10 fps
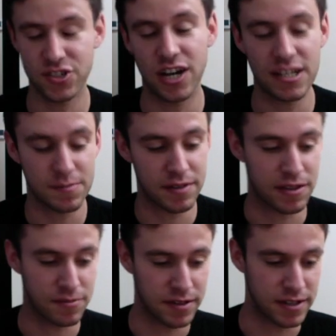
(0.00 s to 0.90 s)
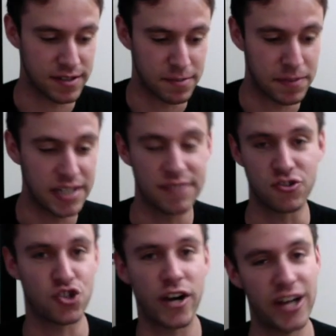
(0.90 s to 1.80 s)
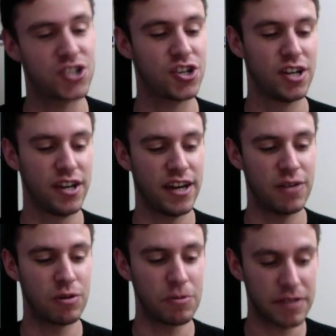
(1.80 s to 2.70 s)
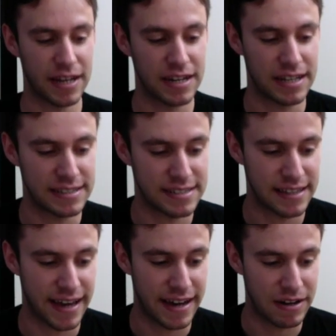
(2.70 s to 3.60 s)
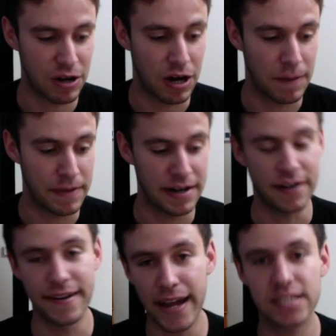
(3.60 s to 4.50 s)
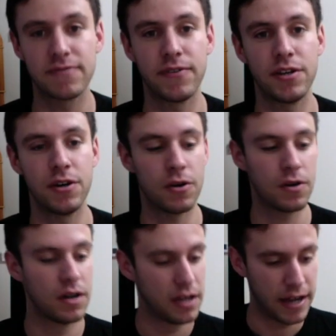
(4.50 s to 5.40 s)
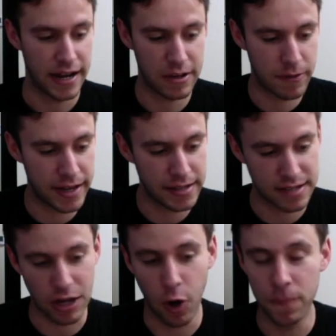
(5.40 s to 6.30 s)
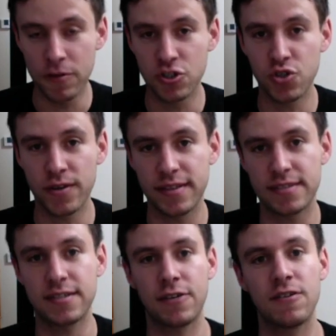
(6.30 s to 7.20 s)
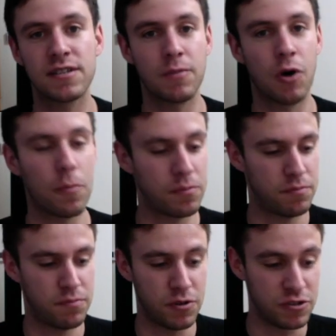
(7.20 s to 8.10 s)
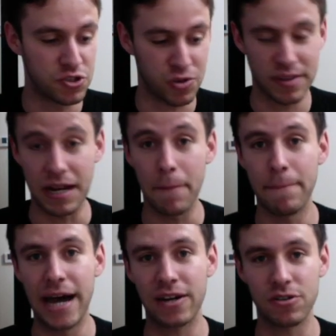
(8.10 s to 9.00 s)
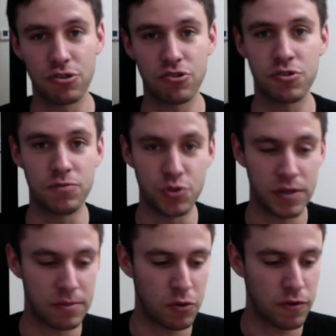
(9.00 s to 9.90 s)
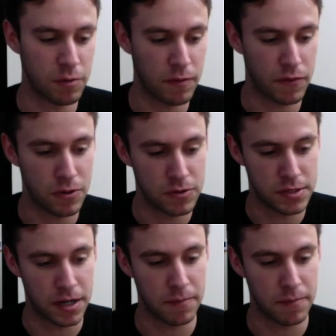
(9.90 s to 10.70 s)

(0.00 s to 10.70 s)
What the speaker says: Child's Play 3 is a piece of trash, and we will get into that in our next video. Anyways, I hope you're enjoying this series. I'm hope you're enjoying that I'm back on YouTube doing movie reviews.